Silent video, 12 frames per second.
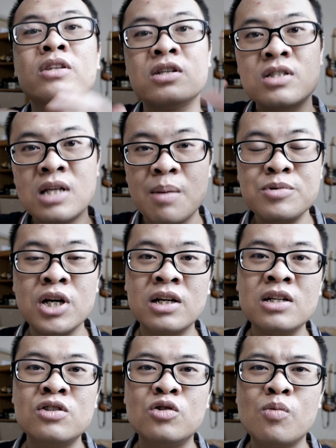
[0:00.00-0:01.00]
where the
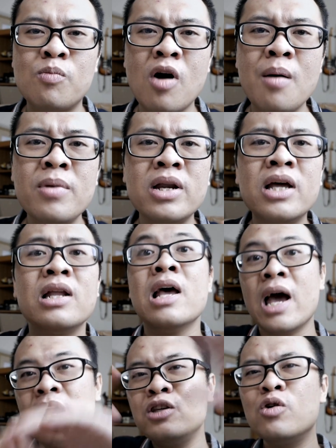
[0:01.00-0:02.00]
subject is too prominent
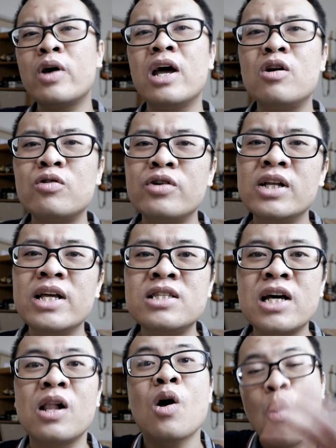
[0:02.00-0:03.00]
and you cannot really
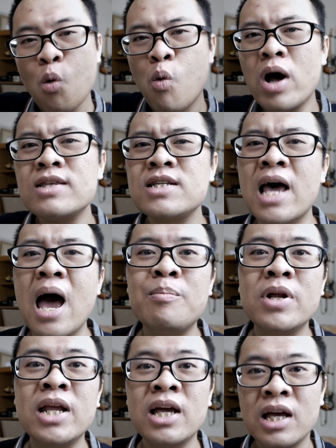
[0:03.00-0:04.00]
tell what's
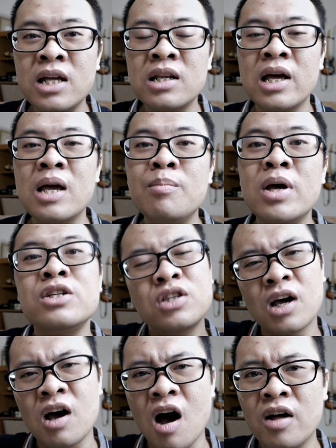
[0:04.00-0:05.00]
happening in the
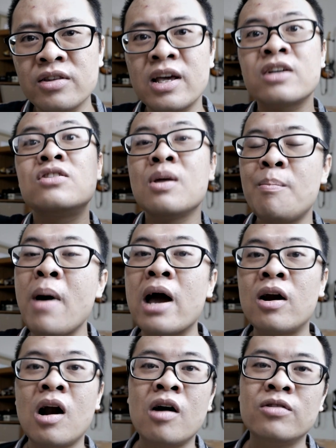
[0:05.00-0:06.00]
image, the context, the
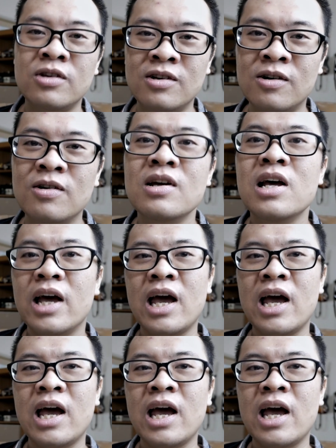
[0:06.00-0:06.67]
background, you know.